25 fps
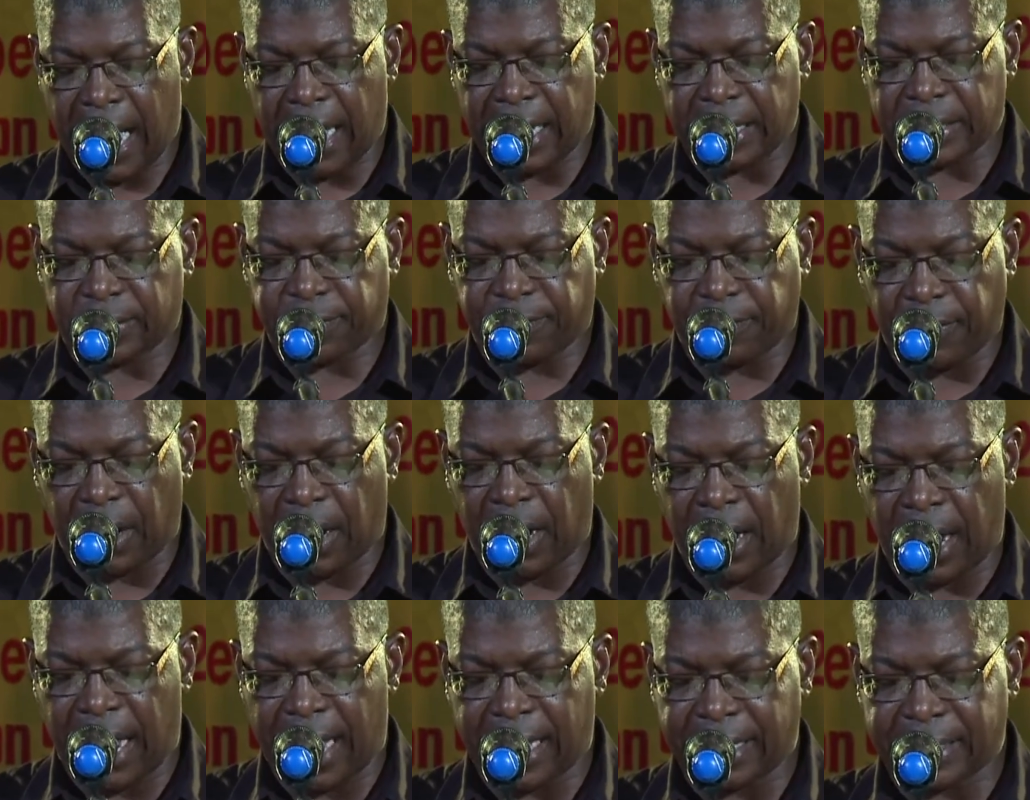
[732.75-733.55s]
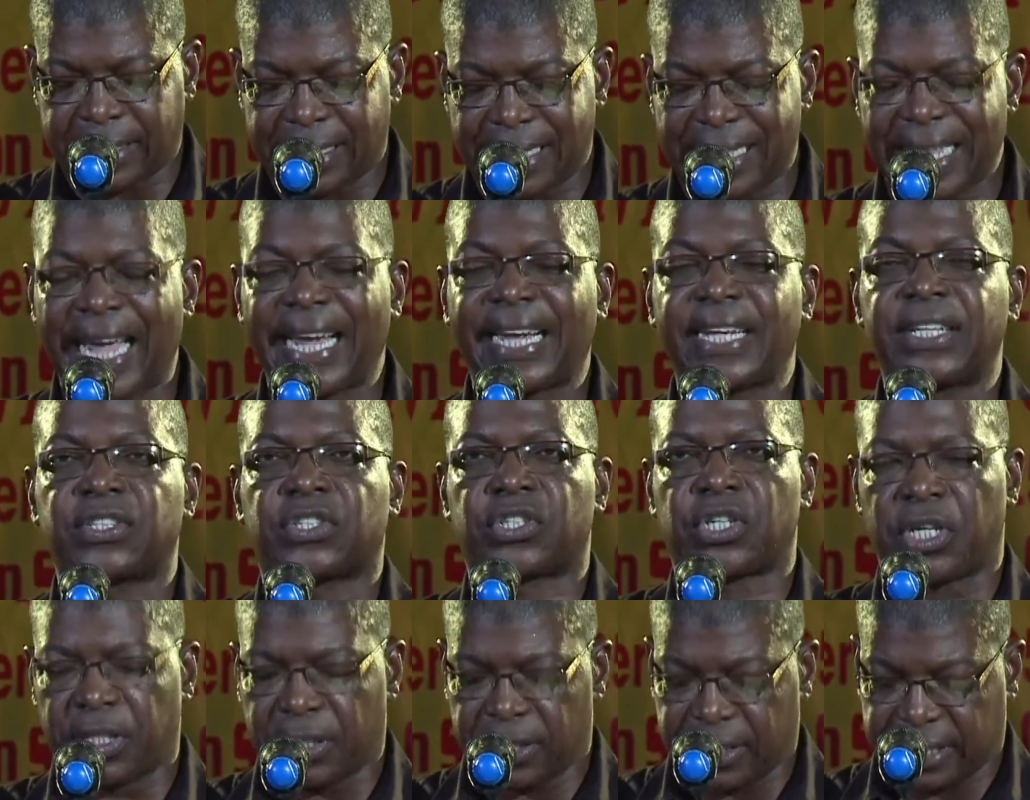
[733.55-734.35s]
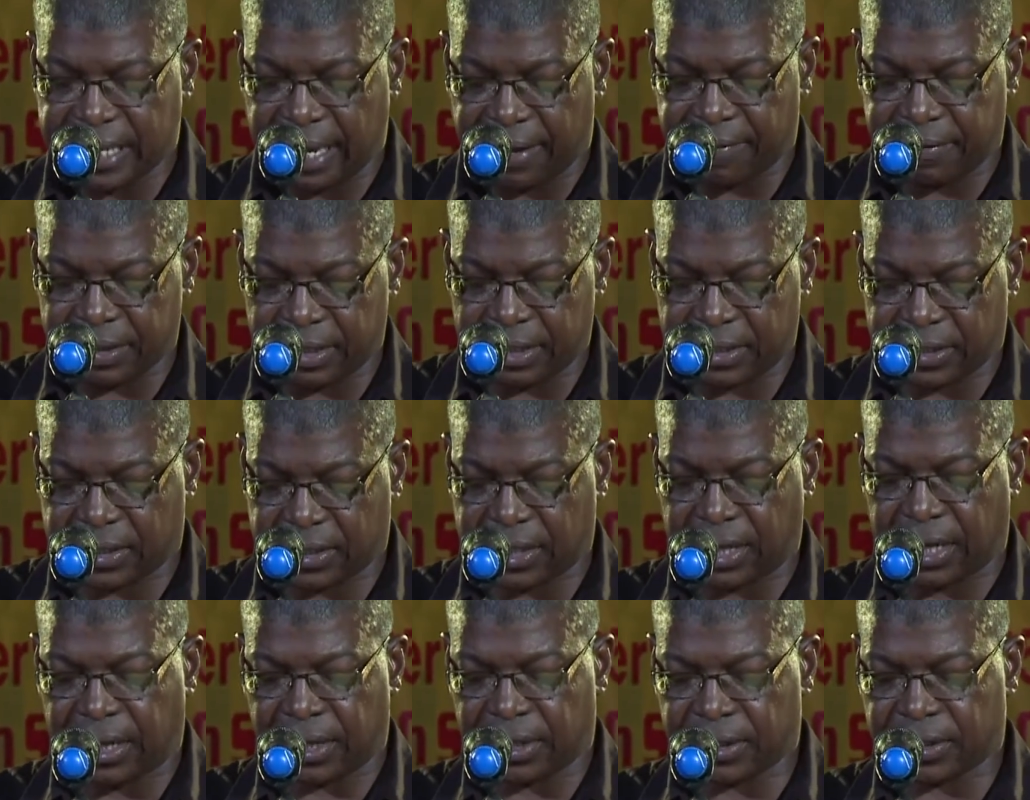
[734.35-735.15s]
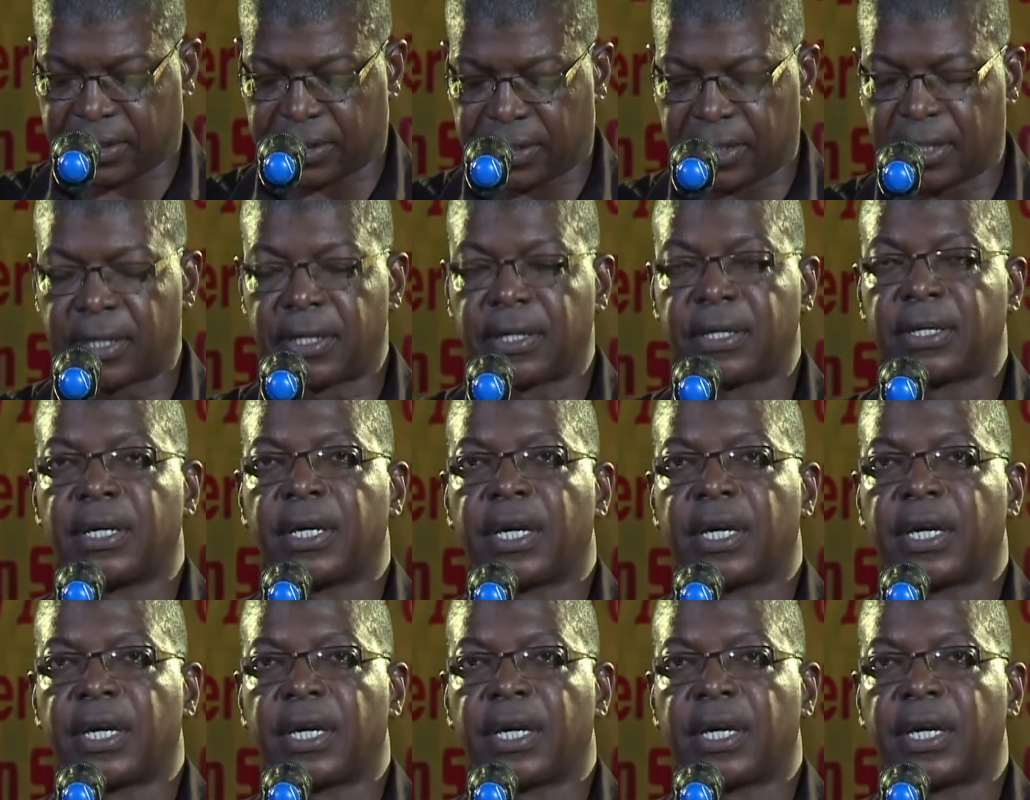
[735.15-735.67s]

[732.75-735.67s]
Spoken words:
as far as 1976.